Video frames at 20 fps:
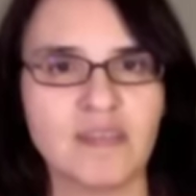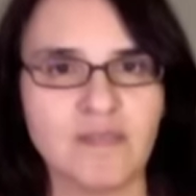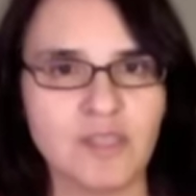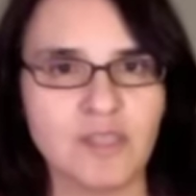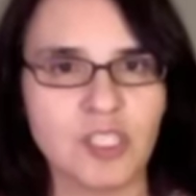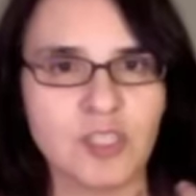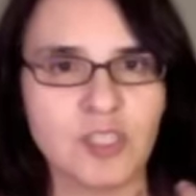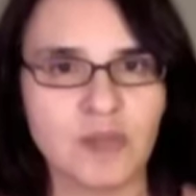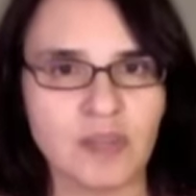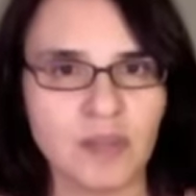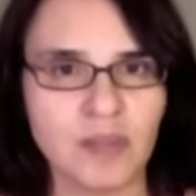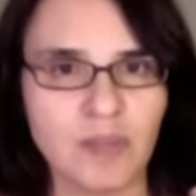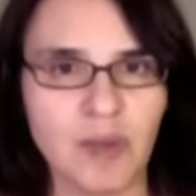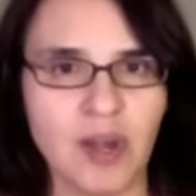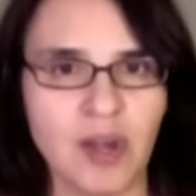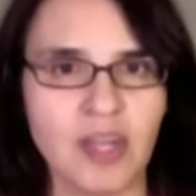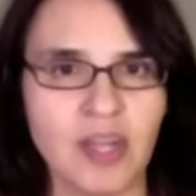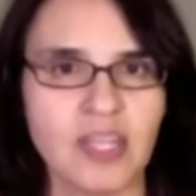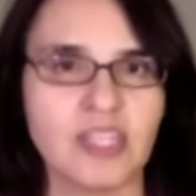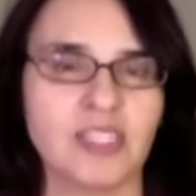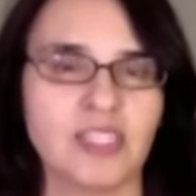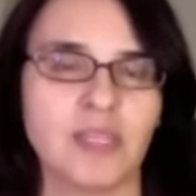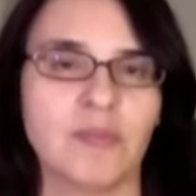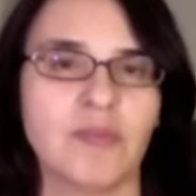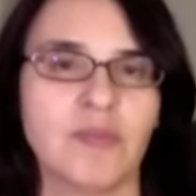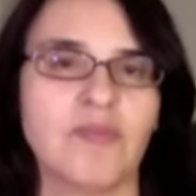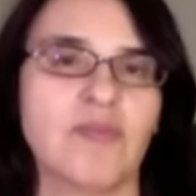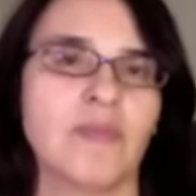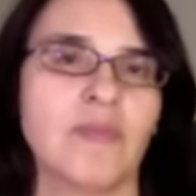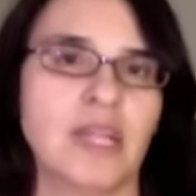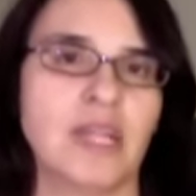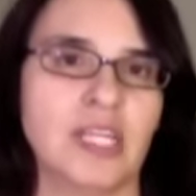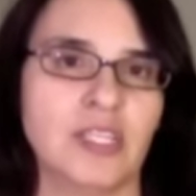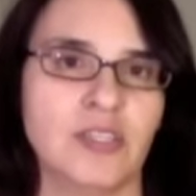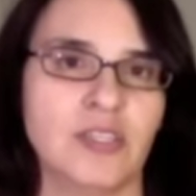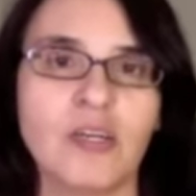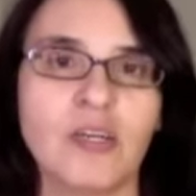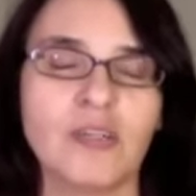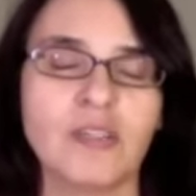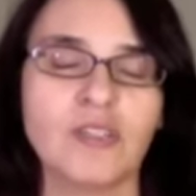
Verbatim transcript: just imparting some information.